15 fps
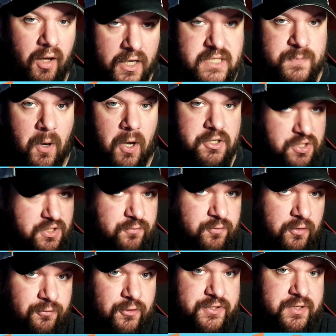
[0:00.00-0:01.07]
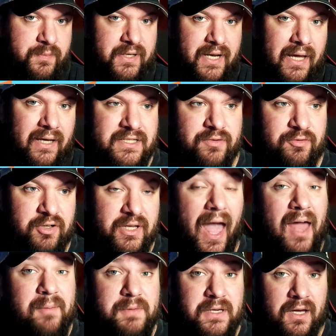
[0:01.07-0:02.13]
spot just for some inactivity,
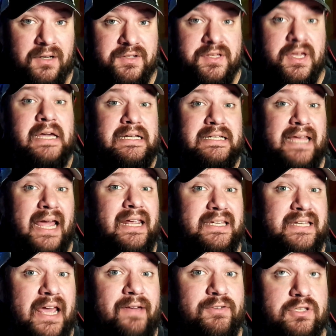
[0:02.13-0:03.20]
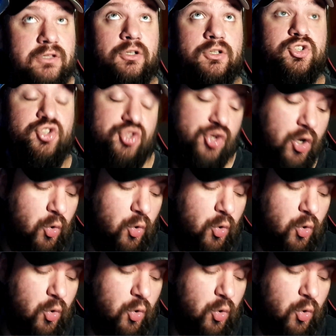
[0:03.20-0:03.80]
and because Tank Davis looked so